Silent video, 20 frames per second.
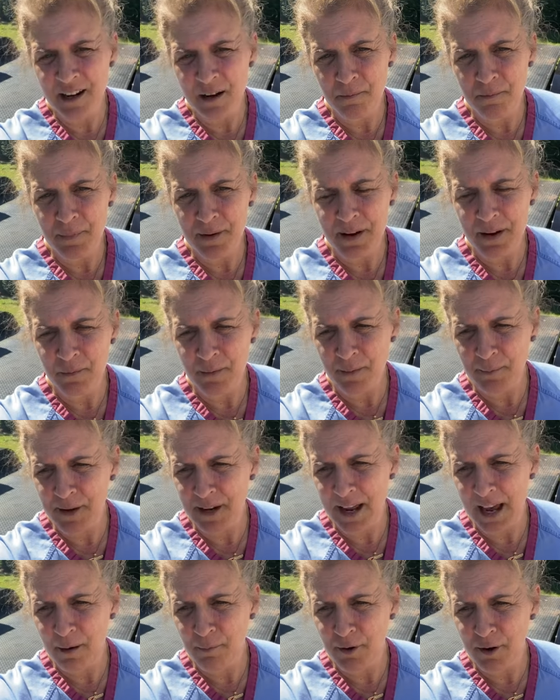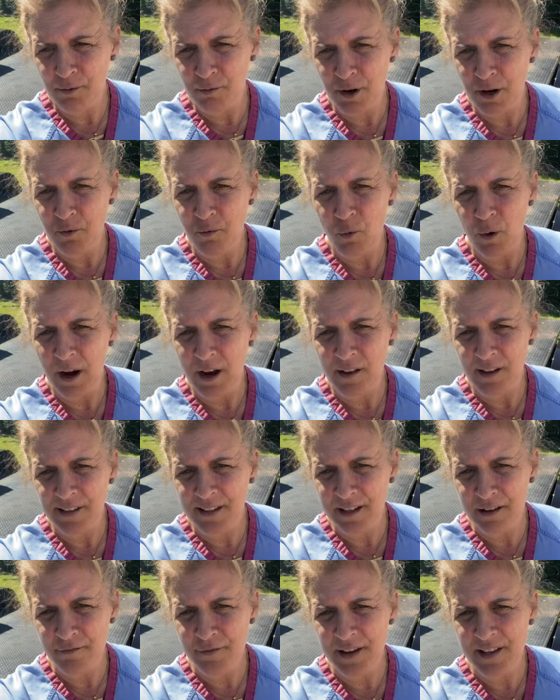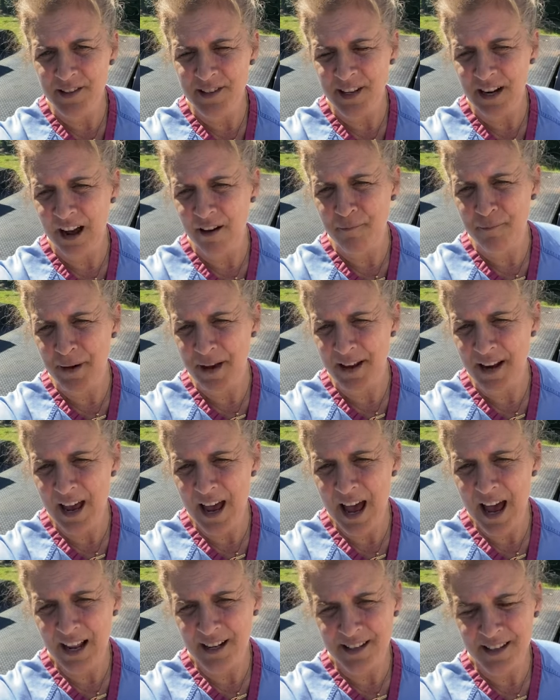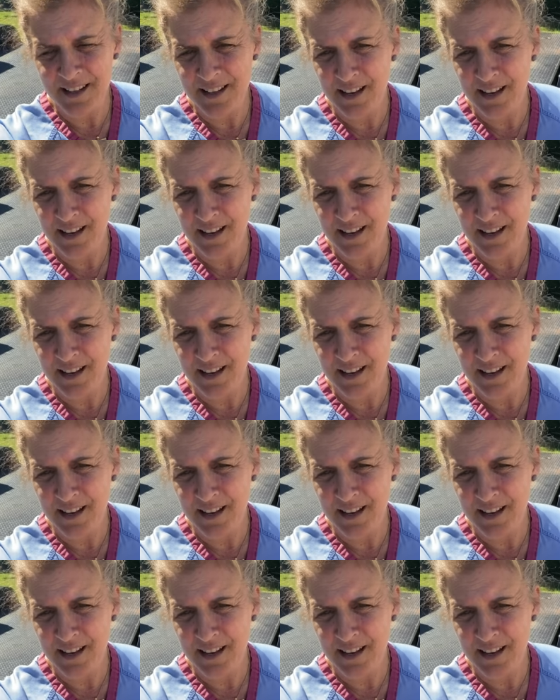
I've been, been able to run well at the events that I've been at.